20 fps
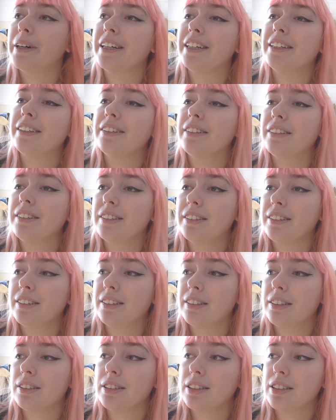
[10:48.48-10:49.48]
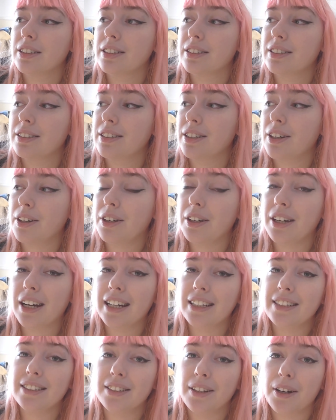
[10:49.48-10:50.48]
but just so you
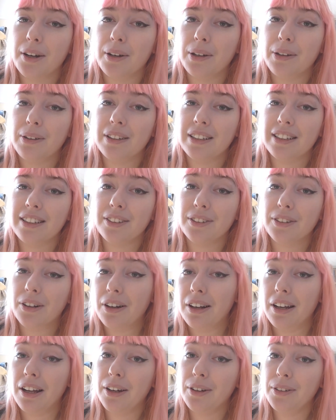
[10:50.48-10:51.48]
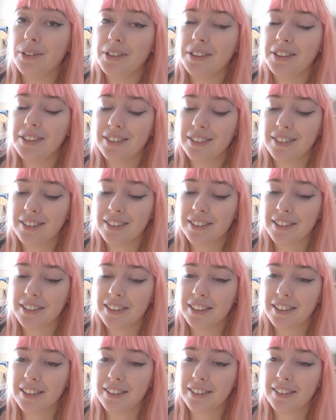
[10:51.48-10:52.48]
guys know that you're not alone.
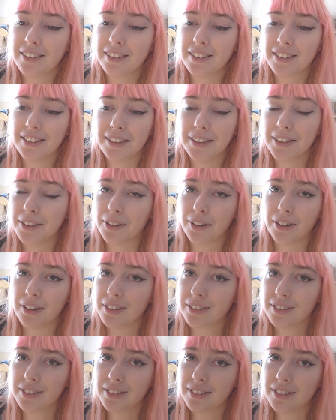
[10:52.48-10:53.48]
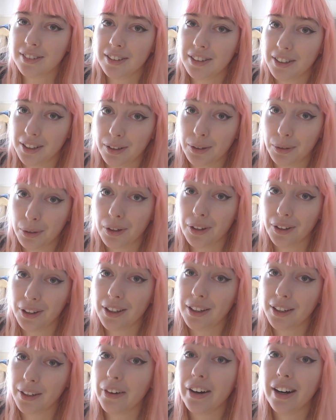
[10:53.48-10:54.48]
You're not. You, you
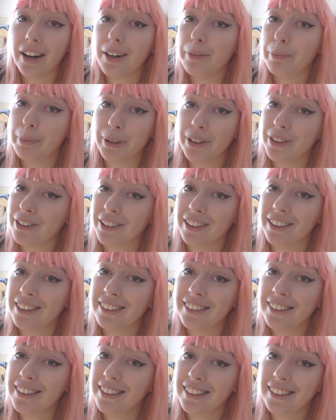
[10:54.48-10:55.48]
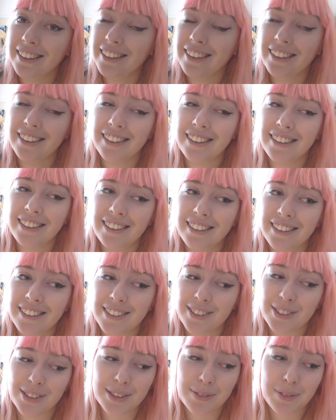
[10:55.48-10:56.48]
think you're off, but you're not.
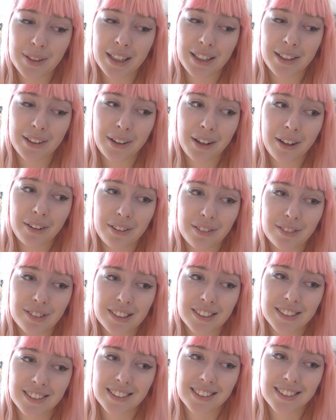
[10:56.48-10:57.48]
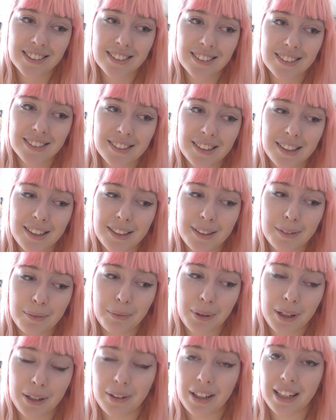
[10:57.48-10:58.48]
Trust me, I know how it feels.
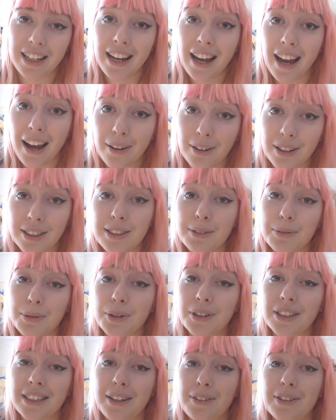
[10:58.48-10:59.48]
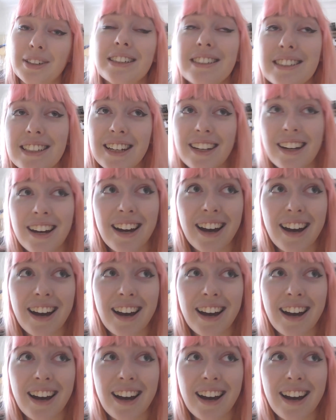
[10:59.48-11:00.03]
But anyway, I'm going to stop talking now because